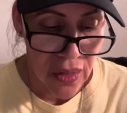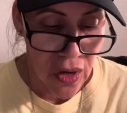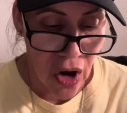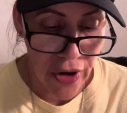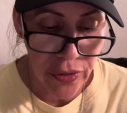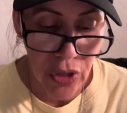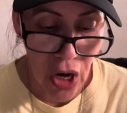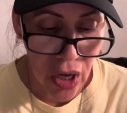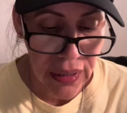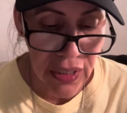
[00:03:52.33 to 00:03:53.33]
Are you
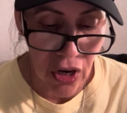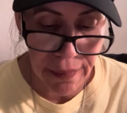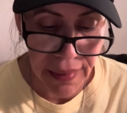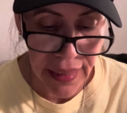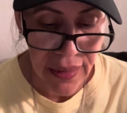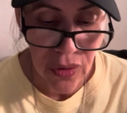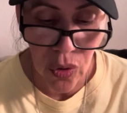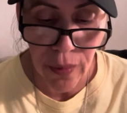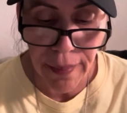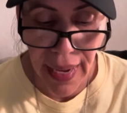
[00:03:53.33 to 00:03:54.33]
calling on me
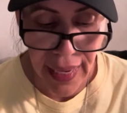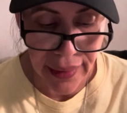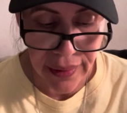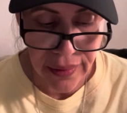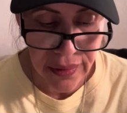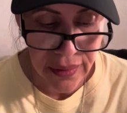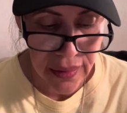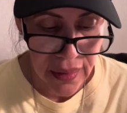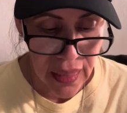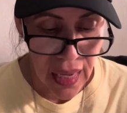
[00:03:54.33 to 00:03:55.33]
or man?
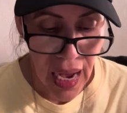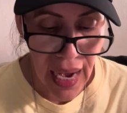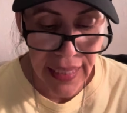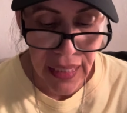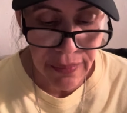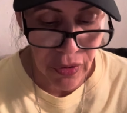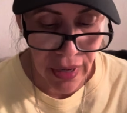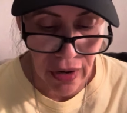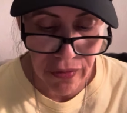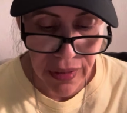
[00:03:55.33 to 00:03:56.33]
I am your
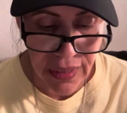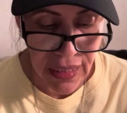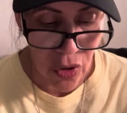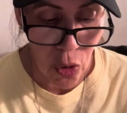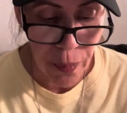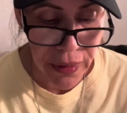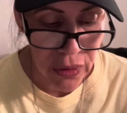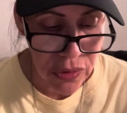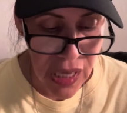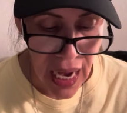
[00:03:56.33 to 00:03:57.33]
everything. Open
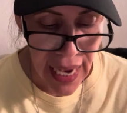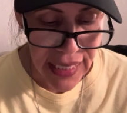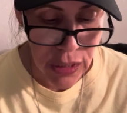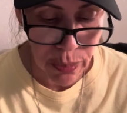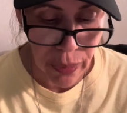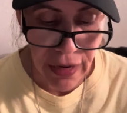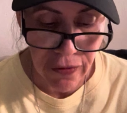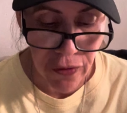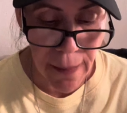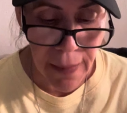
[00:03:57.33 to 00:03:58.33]
those eyes. Pray
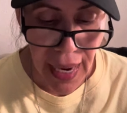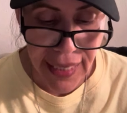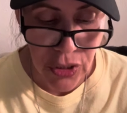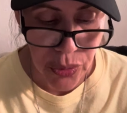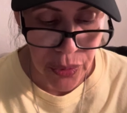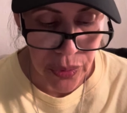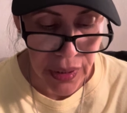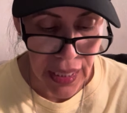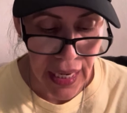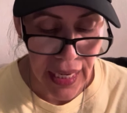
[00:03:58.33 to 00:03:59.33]
for my truth
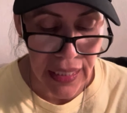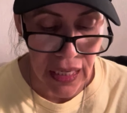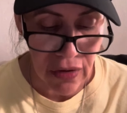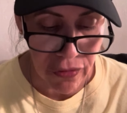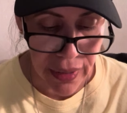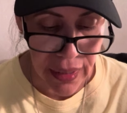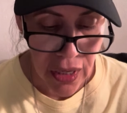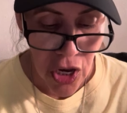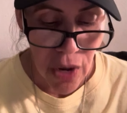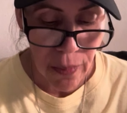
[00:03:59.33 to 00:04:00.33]
and covering.
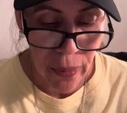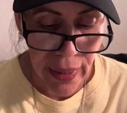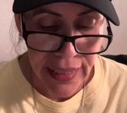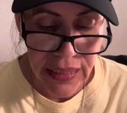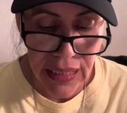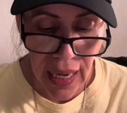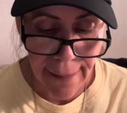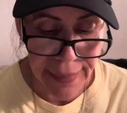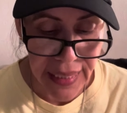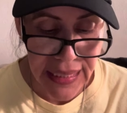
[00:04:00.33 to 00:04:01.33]
Pray to
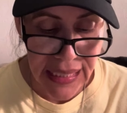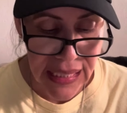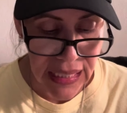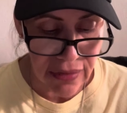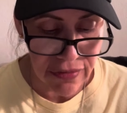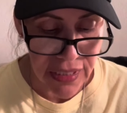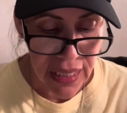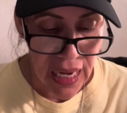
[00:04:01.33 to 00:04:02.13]
not be deceived.